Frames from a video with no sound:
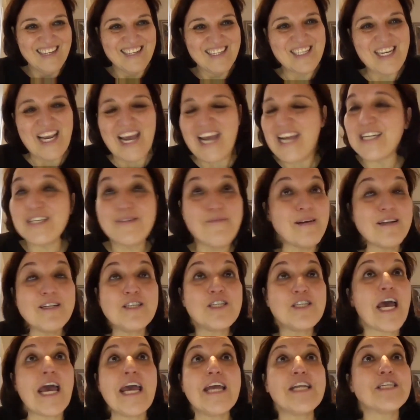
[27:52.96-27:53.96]
cool. Changed,
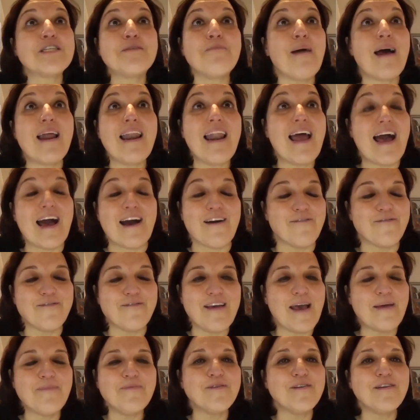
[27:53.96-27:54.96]
changed my life.
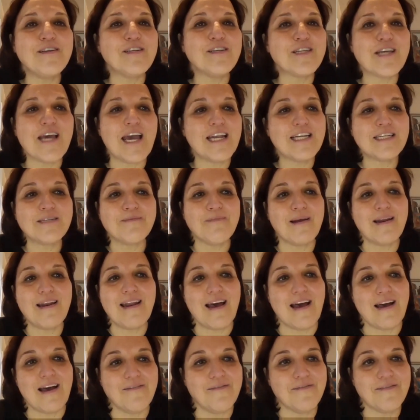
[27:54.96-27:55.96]
Absolutely changed my
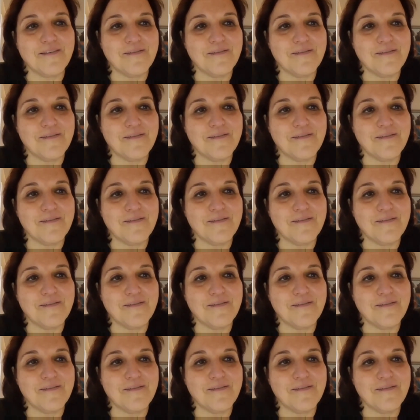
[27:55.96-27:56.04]
life.